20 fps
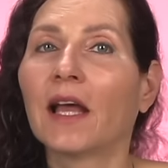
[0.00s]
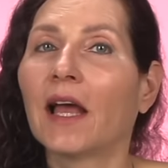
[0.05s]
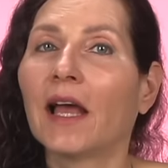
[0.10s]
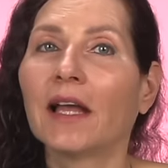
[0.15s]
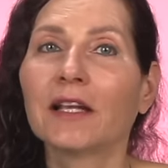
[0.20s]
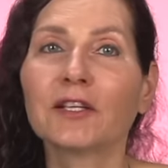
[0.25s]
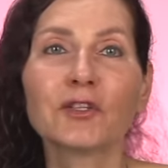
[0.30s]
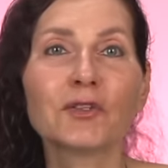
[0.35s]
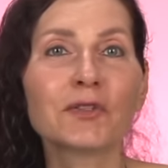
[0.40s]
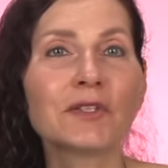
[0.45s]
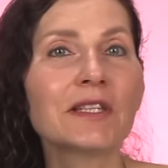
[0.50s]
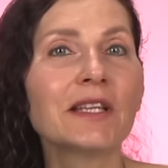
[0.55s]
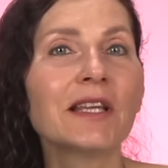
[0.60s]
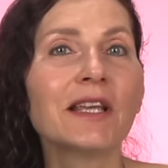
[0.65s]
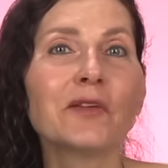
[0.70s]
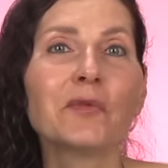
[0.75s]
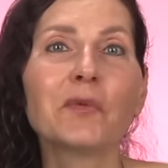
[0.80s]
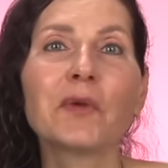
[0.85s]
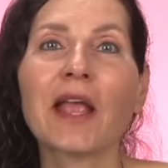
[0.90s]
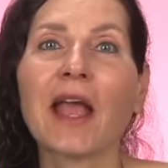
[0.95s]
And you
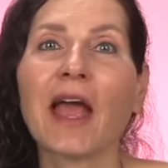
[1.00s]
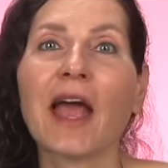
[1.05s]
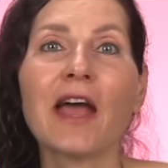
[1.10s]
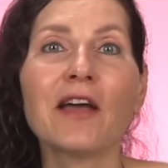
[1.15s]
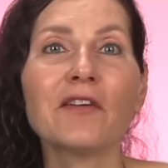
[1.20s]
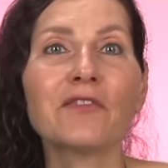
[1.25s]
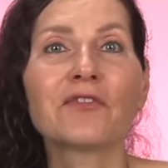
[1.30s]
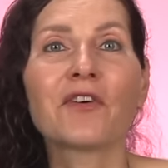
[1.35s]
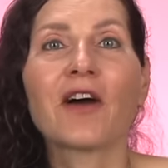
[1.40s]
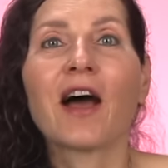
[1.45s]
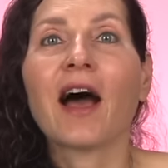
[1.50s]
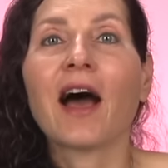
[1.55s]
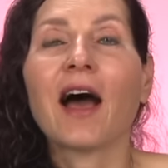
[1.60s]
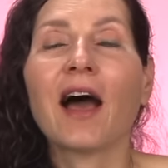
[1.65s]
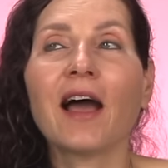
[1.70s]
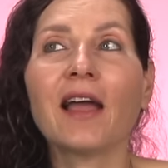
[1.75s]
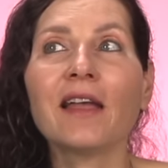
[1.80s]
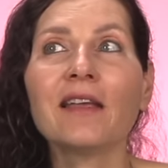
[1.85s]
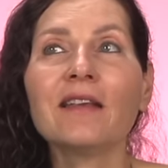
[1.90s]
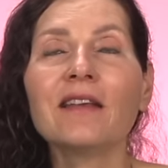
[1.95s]
see, we have
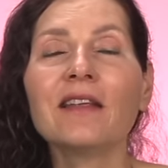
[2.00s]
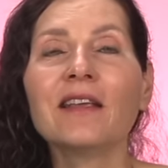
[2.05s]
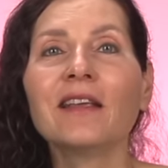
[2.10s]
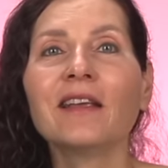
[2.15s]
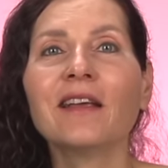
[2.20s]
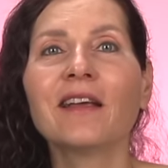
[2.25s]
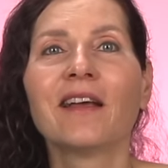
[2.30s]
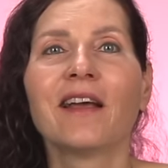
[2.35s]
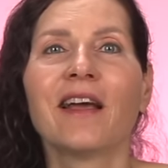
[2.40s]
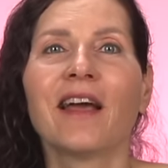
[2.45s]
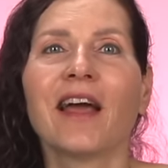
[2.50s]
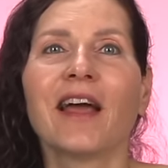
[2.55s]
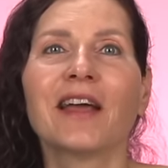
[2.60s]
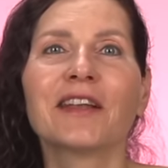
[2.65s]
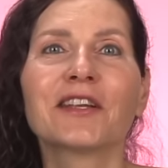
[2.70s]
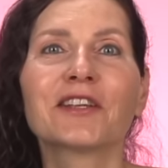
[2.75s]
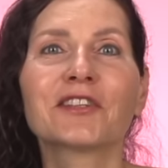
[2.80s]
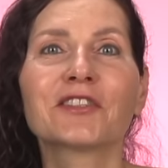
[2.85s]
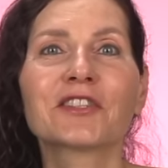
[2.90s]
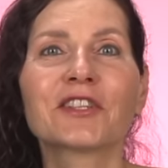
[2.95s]
highly
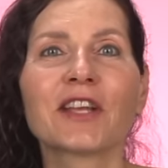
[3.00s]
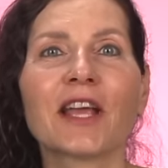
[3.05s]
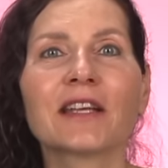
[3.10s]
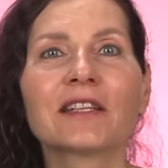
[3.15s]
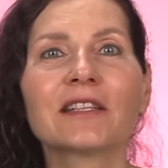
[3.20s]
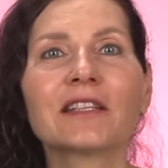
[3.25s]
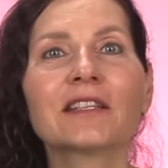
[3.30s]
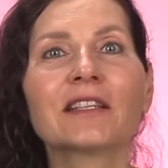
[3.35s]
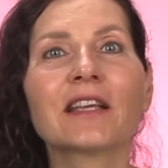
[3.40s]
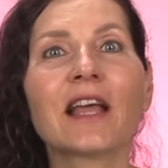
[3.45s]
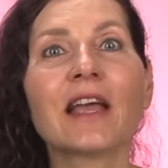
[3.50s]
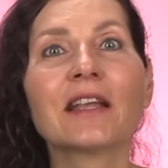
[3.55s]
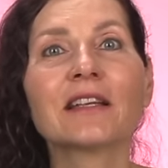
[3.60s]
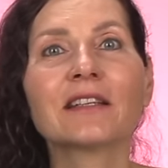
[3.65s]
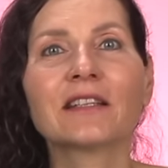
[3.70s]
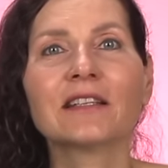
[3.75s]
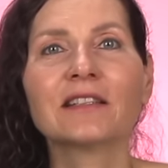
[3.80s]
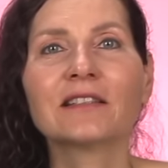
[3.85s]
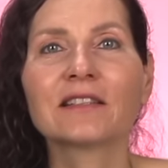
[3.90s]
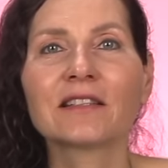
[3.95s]
energetic and
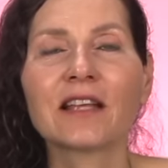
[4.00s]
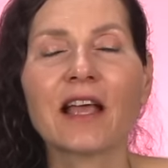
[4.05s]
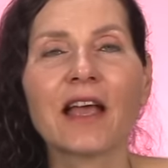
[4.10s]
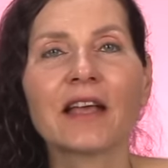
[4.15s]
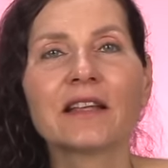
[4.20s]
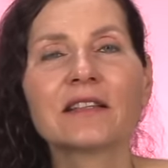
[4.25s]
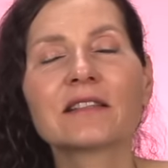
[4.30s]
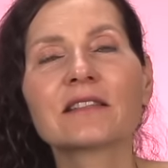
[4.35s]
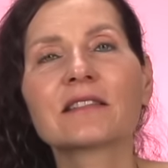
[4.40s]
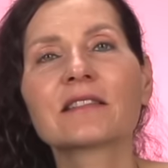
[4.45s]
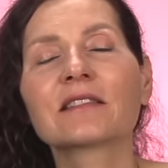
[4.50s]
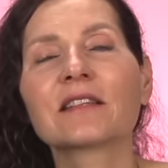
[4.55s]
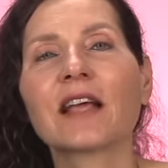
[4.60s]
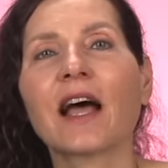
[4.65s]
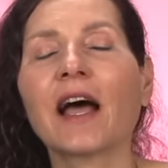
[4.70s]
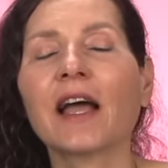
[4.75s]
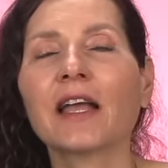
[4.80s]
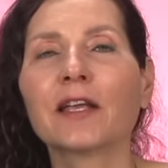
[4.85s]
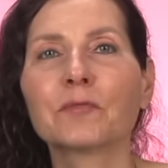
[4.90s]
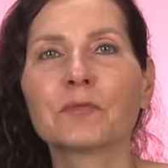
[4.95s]
intense
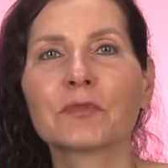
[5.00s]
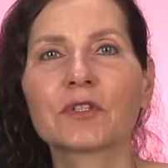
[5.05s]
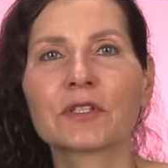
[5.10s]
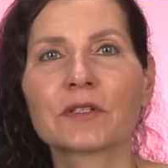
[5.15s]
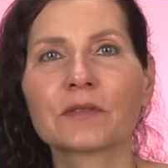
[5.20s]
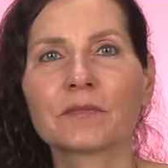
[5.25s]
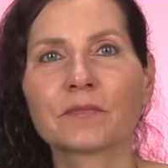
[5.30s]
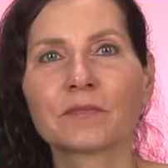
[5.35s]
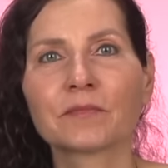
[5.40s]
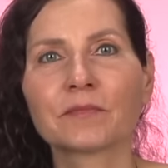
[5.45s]
times.